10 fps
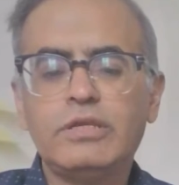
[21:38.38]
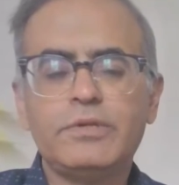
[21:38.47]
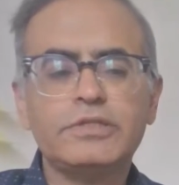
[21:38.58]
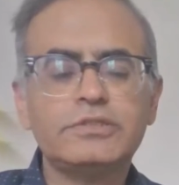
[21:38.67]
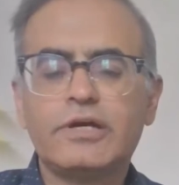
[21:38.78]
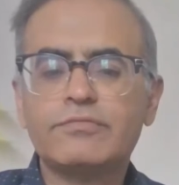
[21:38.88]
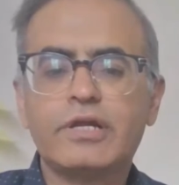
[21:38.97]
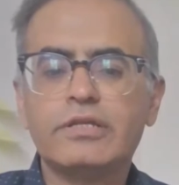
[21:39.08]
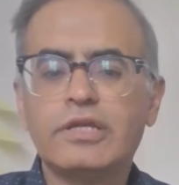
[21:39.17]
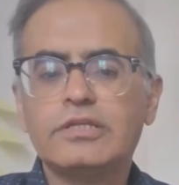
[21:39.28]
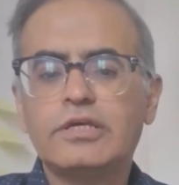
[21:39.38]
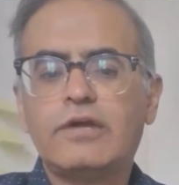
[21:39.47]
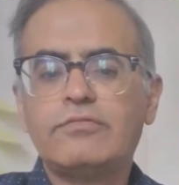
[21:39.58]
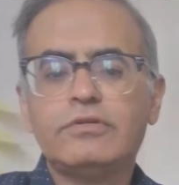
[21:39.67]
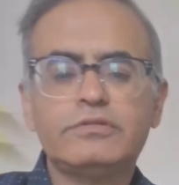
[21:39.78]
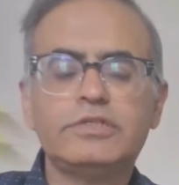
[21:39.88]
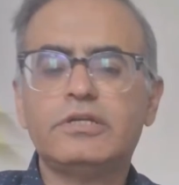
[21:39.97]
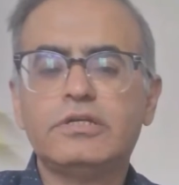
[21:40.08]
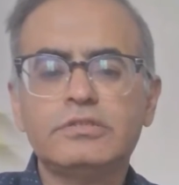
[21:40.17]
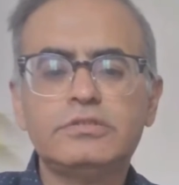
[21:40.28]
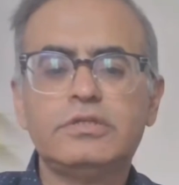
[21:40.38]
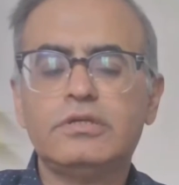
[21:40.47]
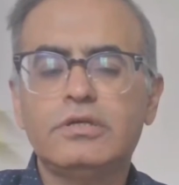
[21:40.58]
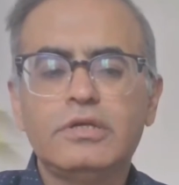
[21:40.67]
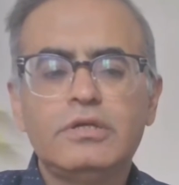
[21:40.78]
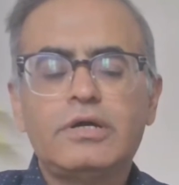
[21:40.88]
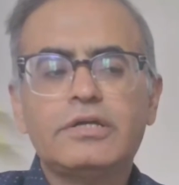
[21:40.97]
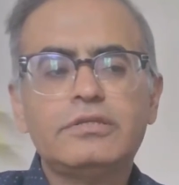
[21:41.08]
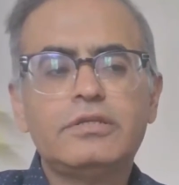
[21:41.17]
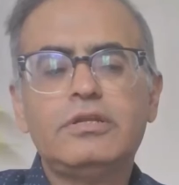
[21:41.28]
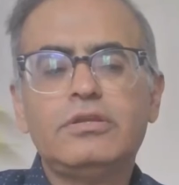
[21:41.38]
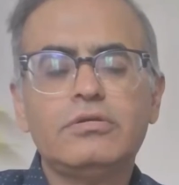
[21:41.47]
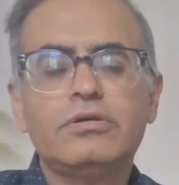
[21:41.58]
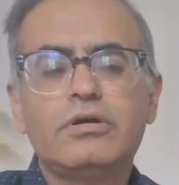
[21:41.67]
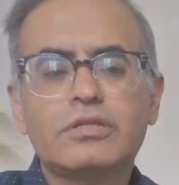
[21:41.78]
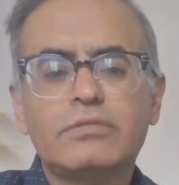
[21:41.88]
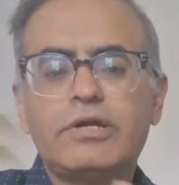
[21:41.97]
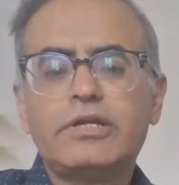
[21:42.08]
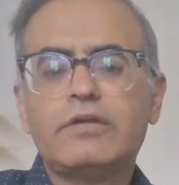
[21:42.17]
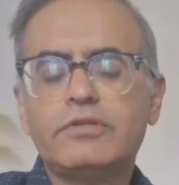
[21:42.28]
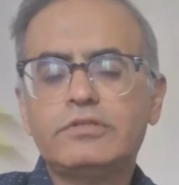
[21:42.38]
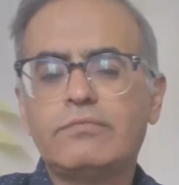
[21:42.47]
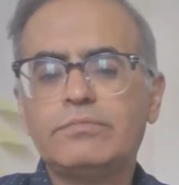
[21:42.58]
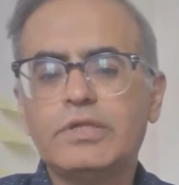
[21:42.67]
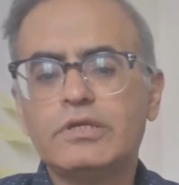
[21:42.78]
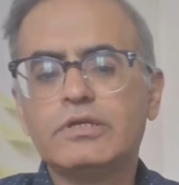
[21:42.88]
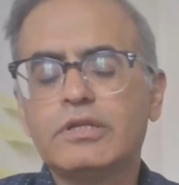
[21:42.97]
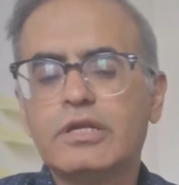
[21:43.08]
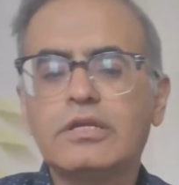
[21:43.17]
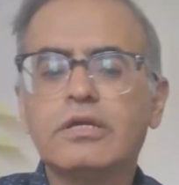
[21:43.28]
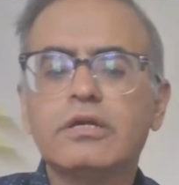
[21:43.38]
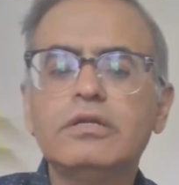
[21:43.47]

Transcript: places have that. Like they have the centers either in New York, they might have in something in Connecticut.